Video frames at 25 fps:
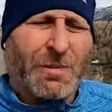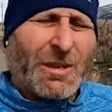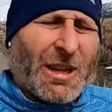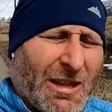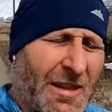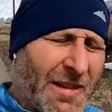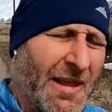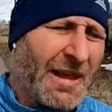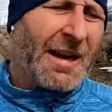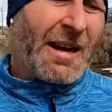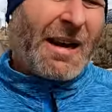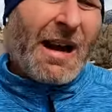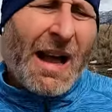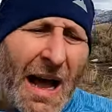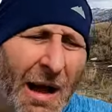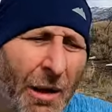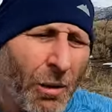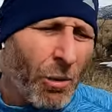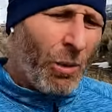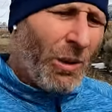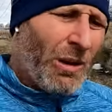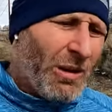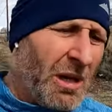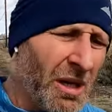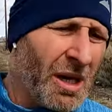an update then on
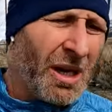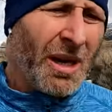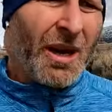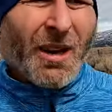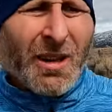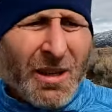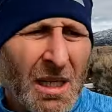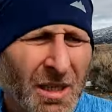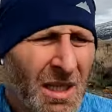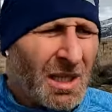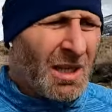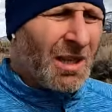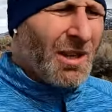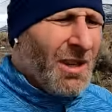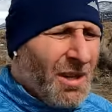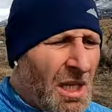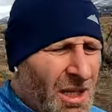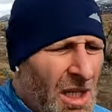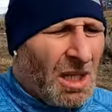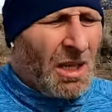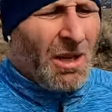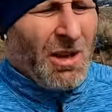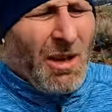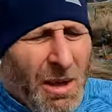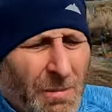how it went.
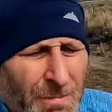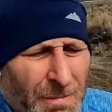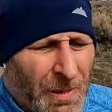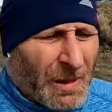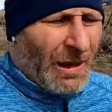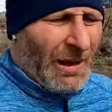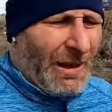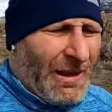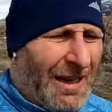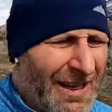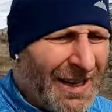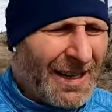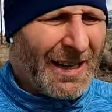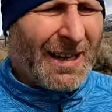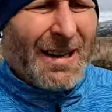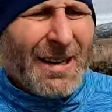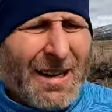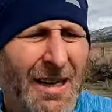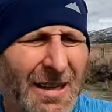But